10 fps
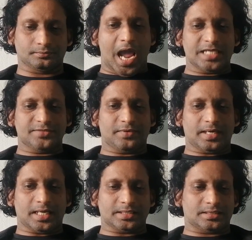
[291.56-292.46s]
As far
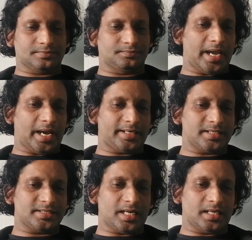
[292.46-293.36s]
as I
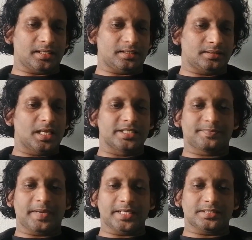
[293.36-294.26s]
understand,
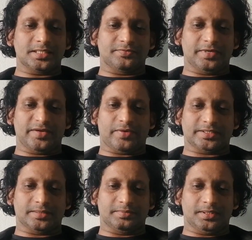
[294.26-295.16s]
space is very
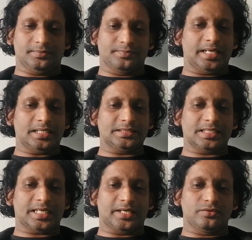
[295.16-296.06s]
flexible.
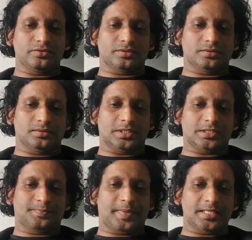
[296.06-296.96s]
Energy can use the
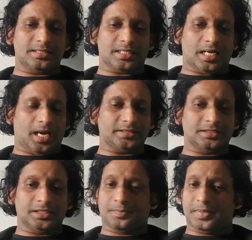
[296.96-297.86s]
space as
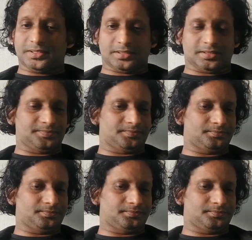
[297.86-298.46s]
it pleases.